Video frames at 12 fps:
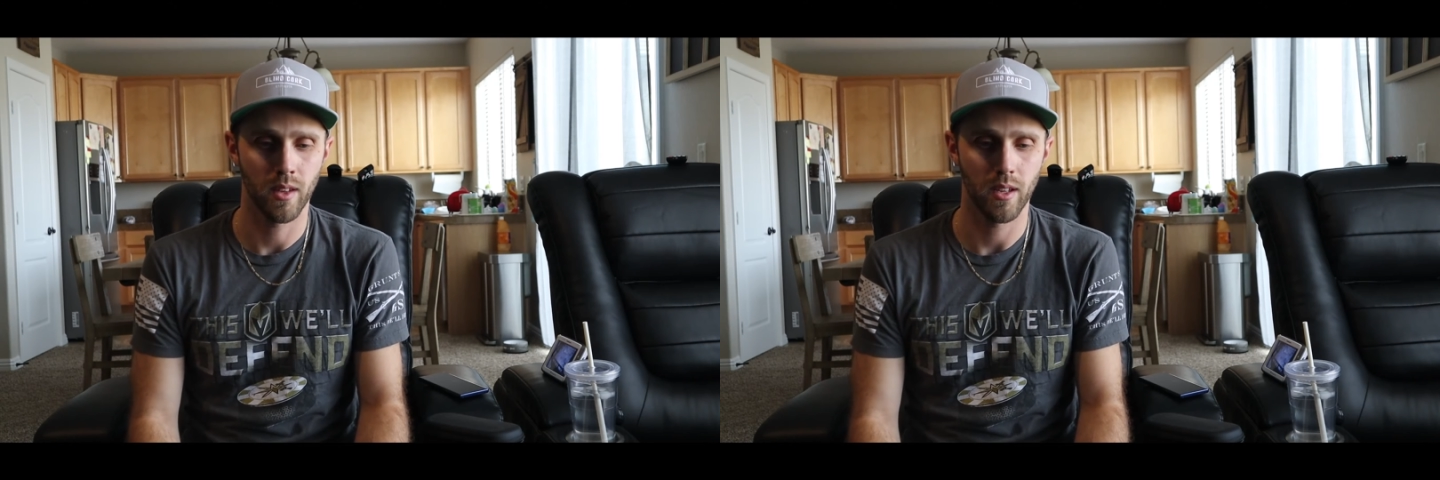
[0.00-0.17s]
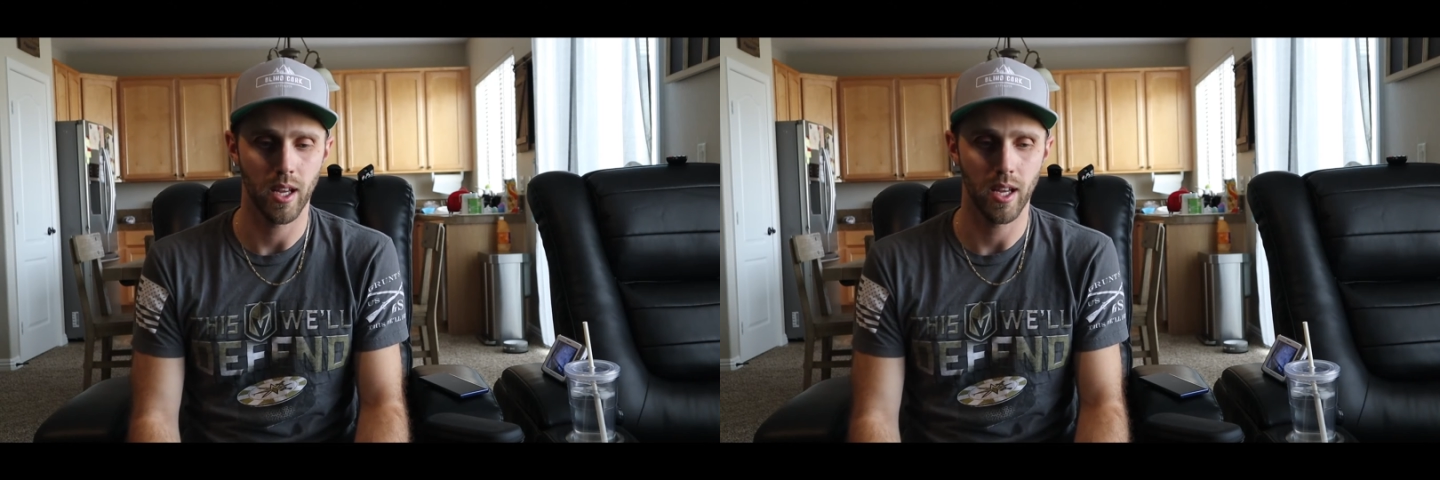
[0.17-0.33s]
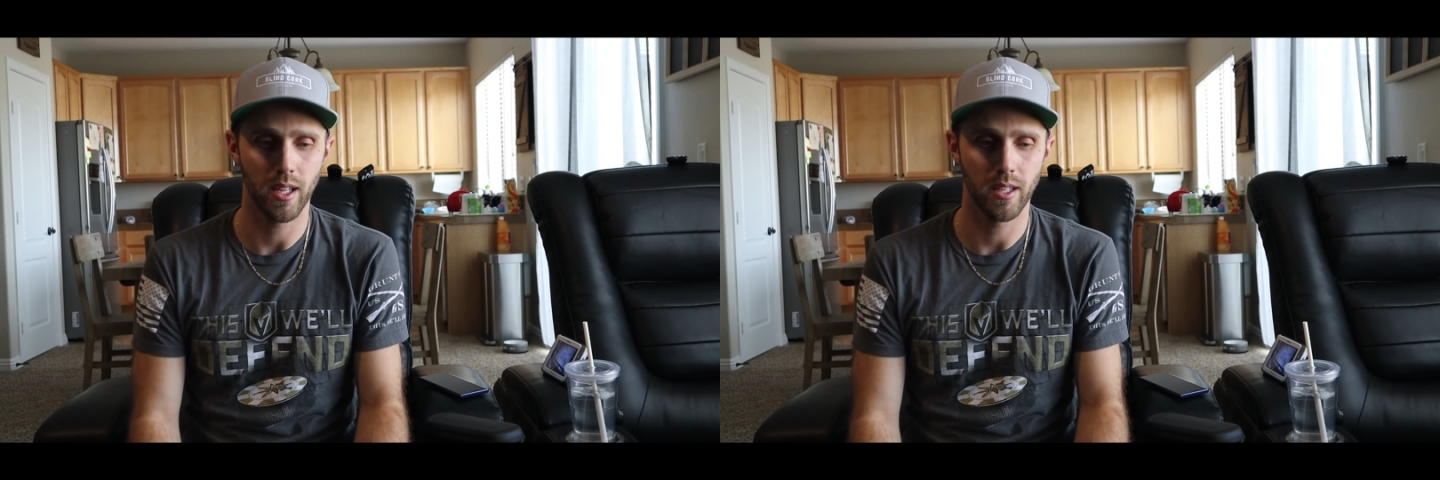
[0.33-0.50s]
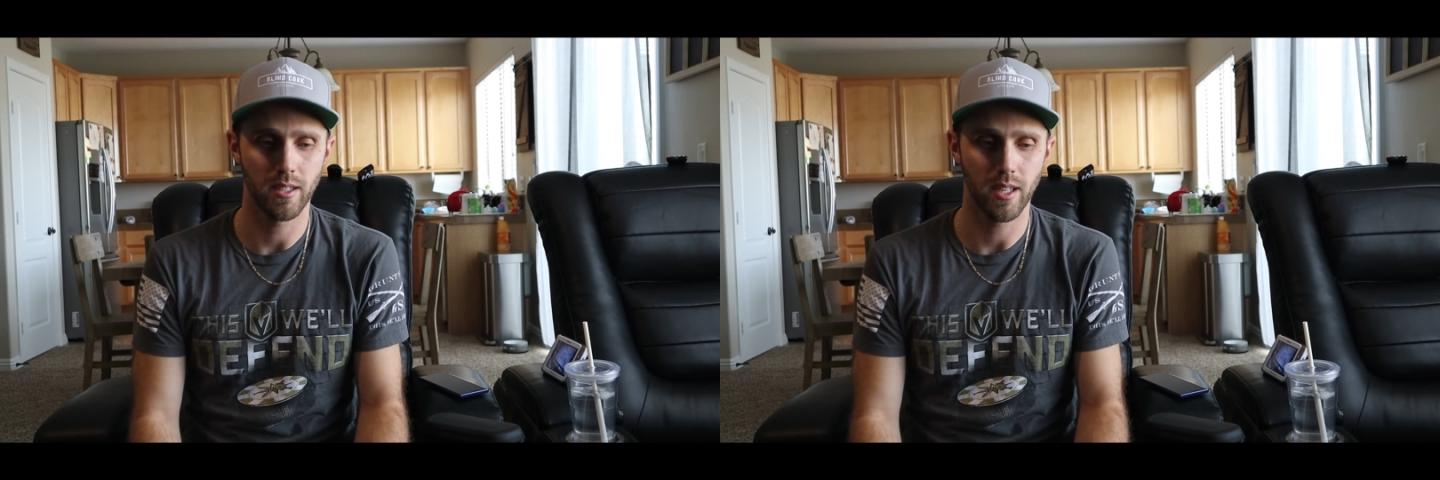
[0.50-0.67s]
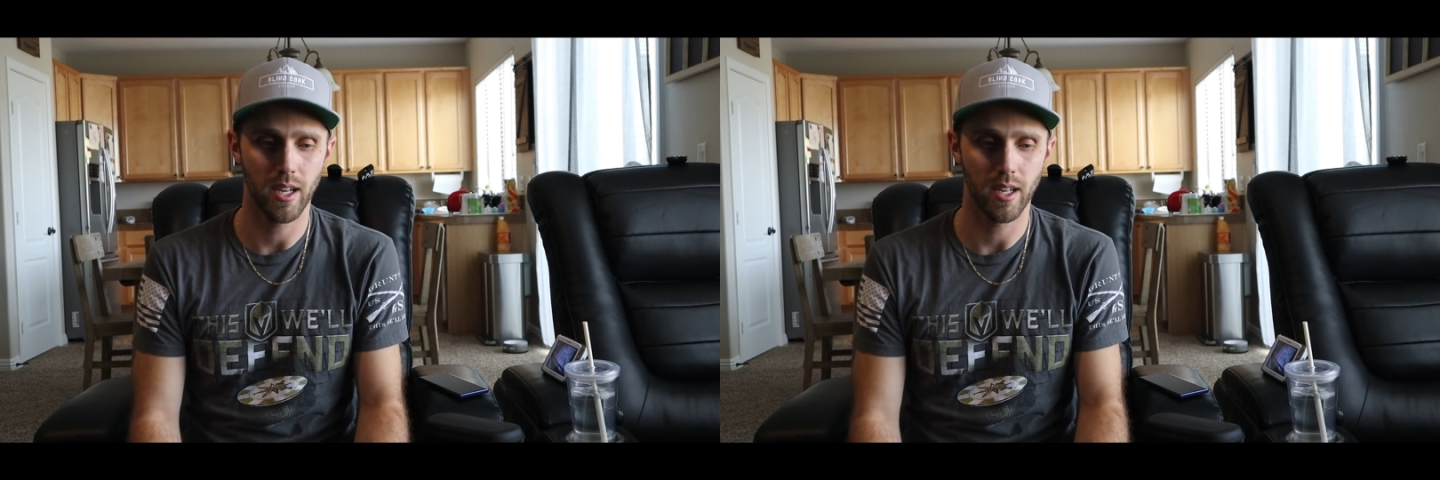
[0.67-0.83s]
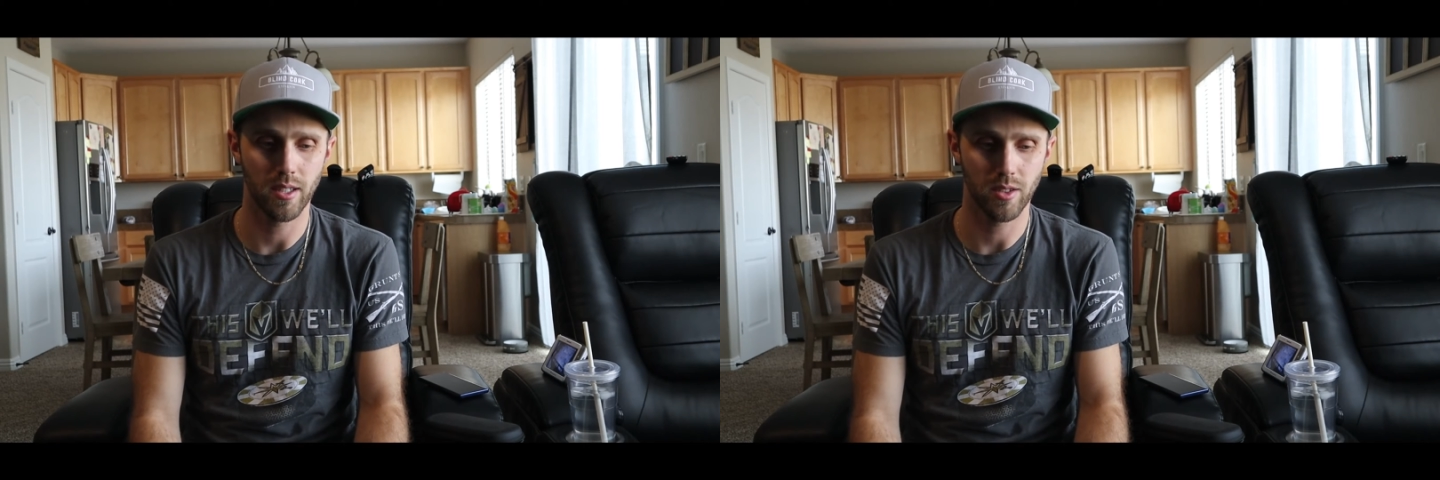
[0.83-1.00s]
And
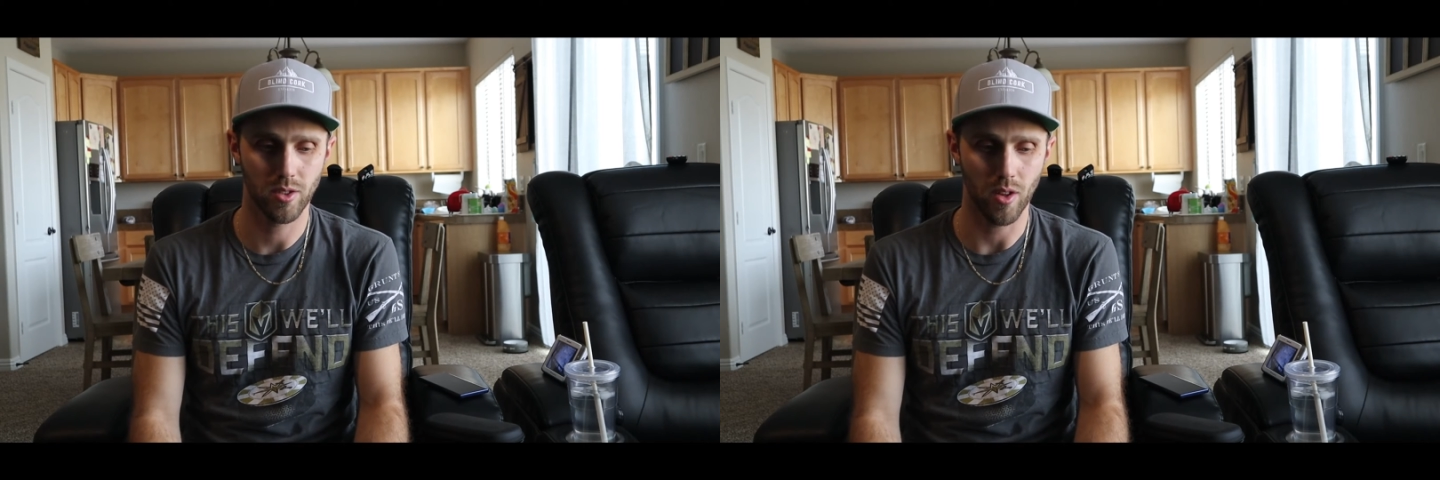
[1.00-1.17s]
it's